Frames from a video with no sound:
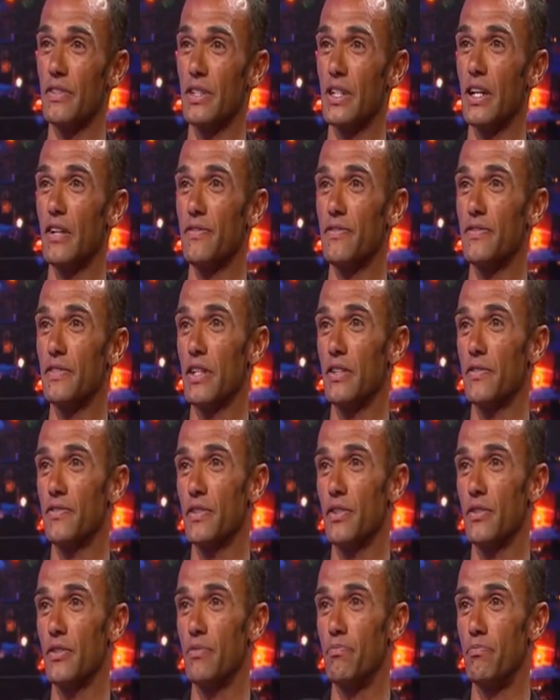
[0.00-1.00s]
rough
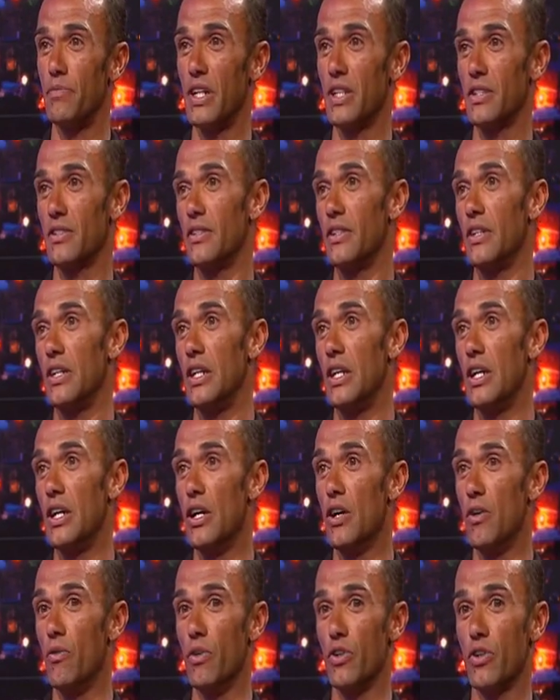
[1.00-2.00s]
road, but
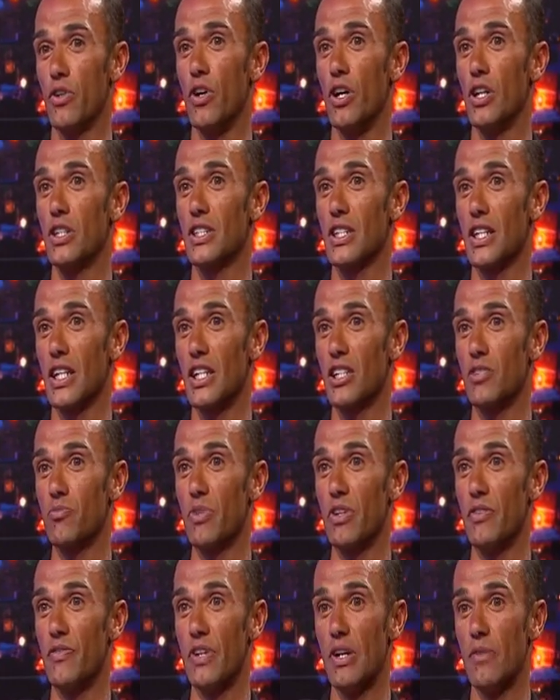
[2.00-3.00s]
with God's grace,
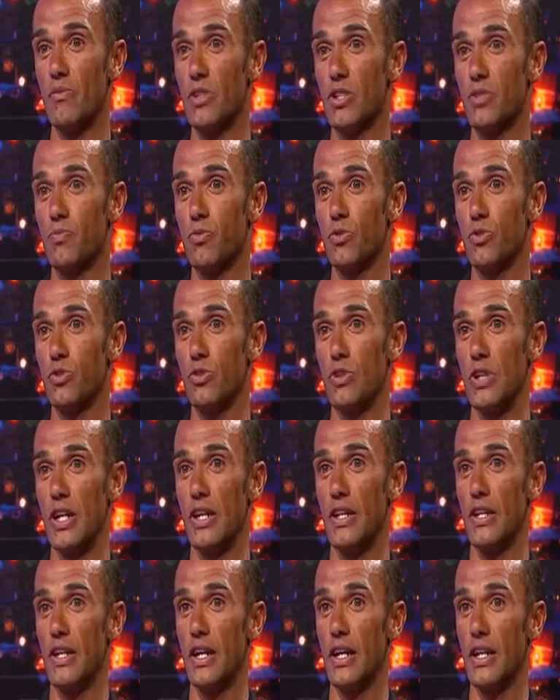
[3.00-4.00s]
my family's pulled
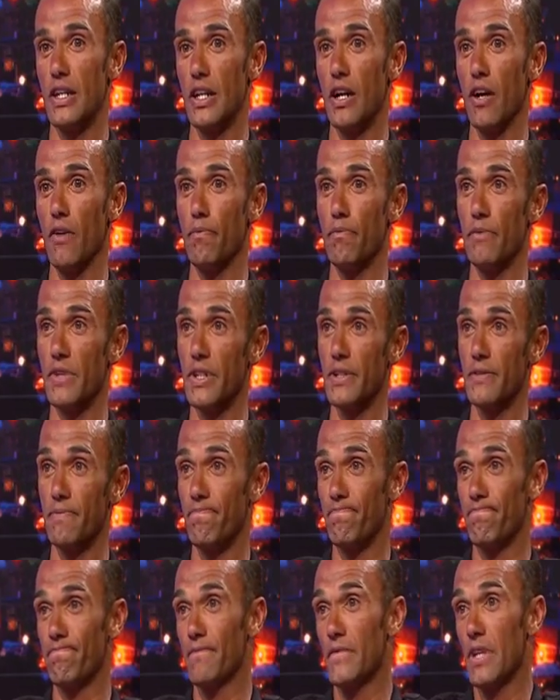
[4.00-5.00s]
together and he helped me
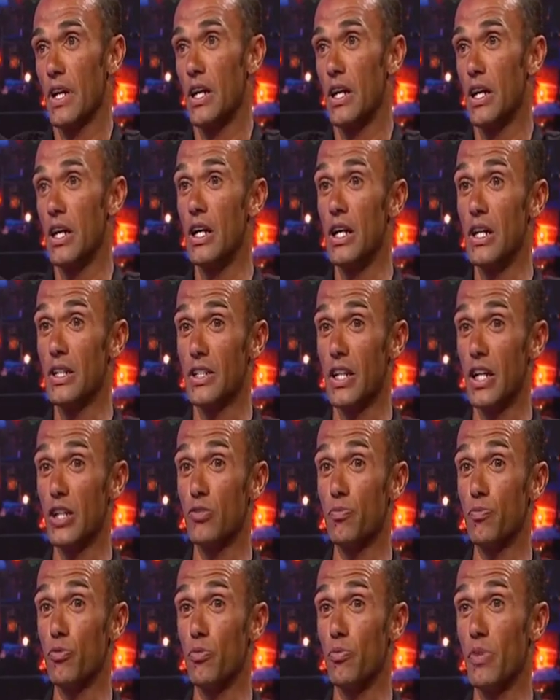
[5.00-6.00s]
try
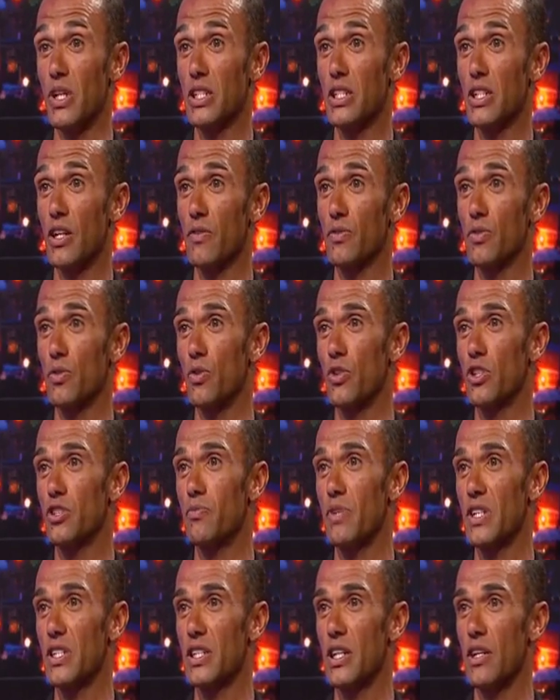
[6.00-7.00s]
to pull myself towards
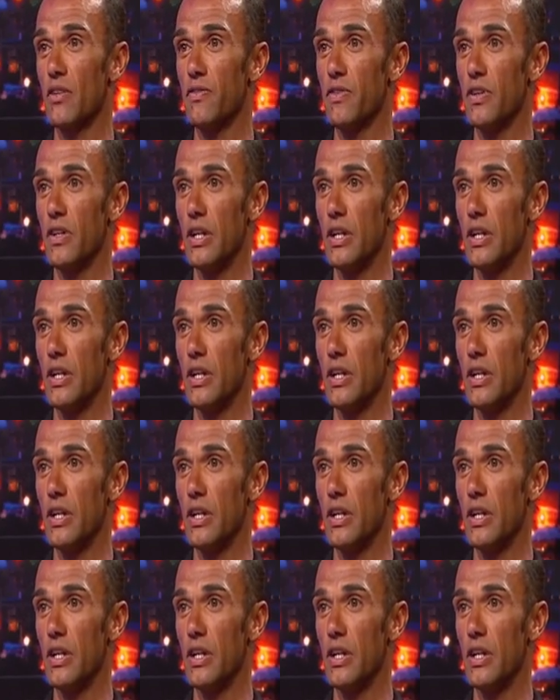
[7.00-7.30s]
myself.